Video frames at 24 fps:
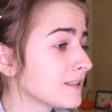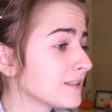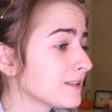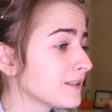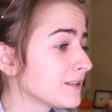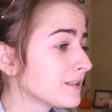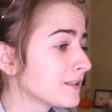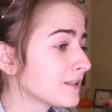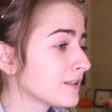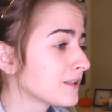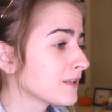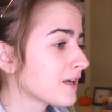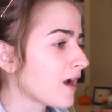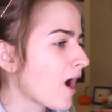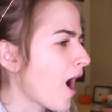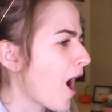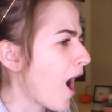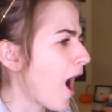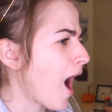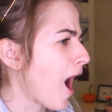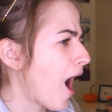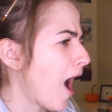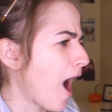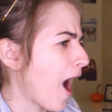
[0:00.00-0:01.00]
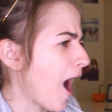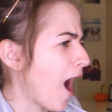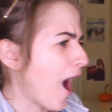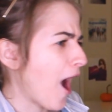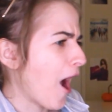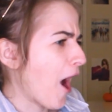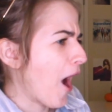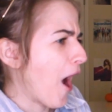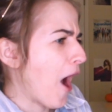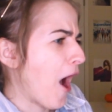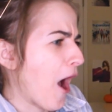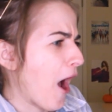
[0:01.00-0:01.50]

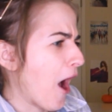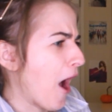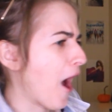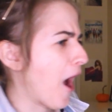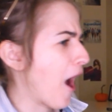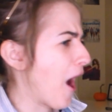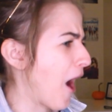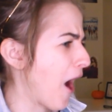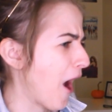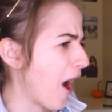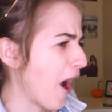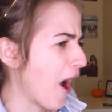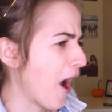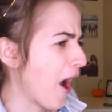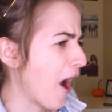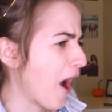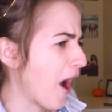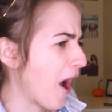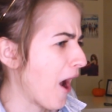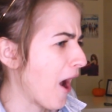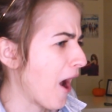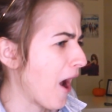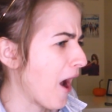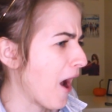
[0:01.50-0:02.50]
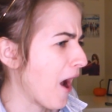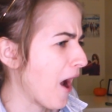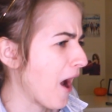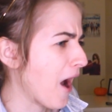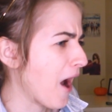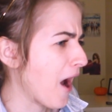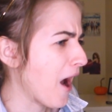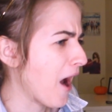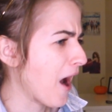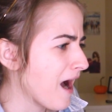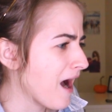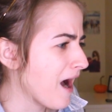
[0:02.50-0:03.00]
(no one is talking)